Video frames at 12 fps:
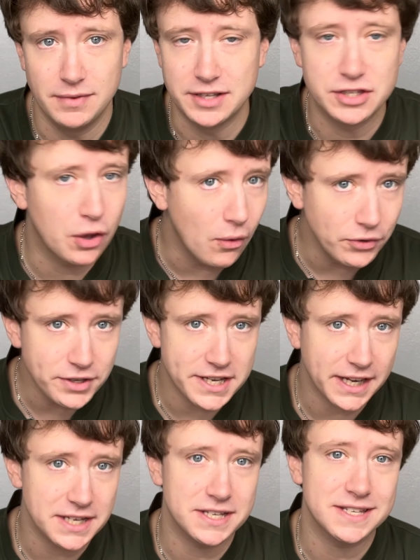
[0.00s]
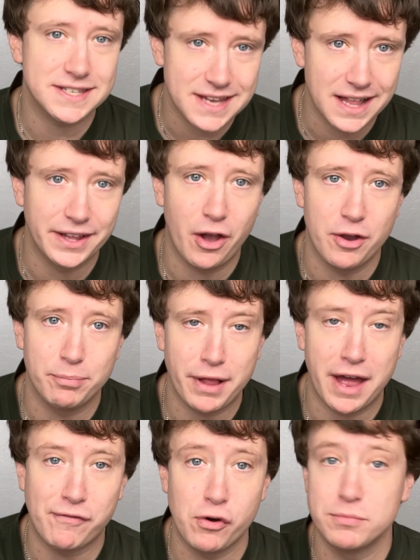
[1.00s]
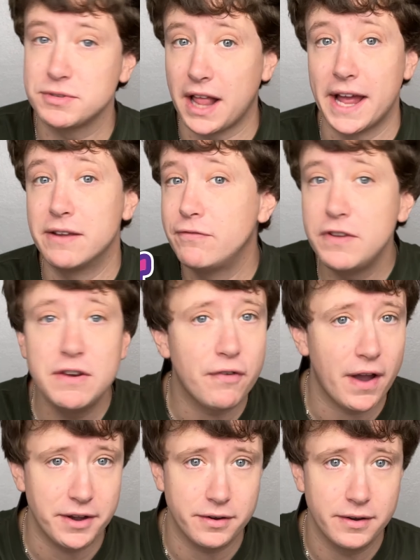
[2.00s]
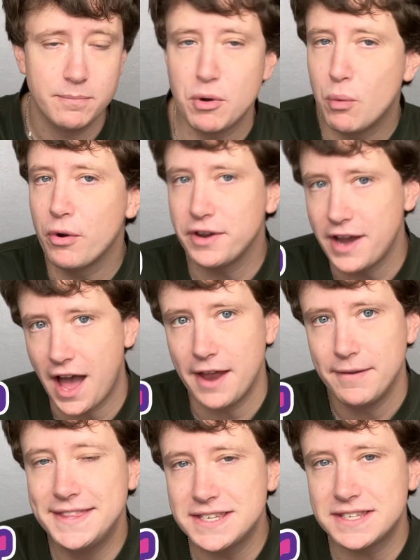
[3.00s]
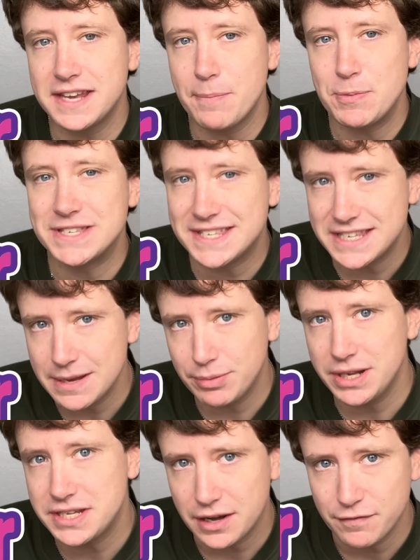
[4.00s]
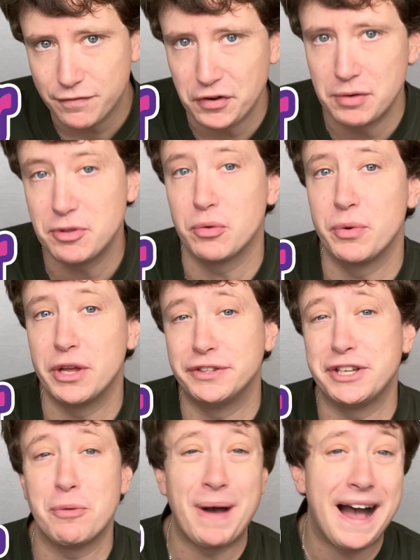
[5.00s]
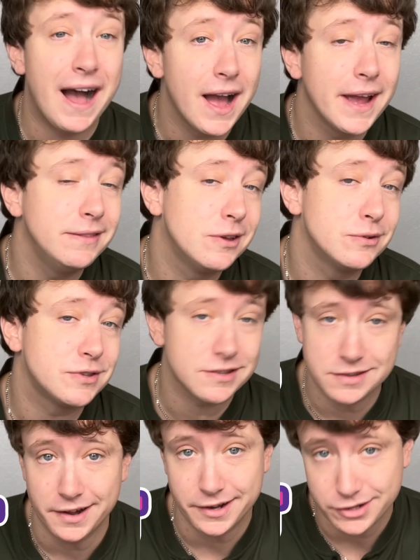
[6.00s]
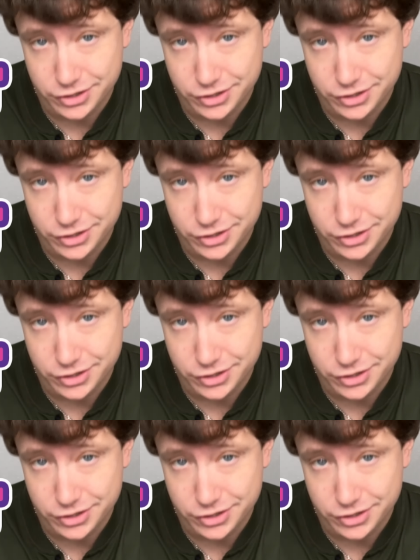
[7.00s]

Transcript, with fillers: It's the golden ticket to selling on platforms like FeetFinder. But worry not, this step is simply to confirm you're the real deal behind those stunning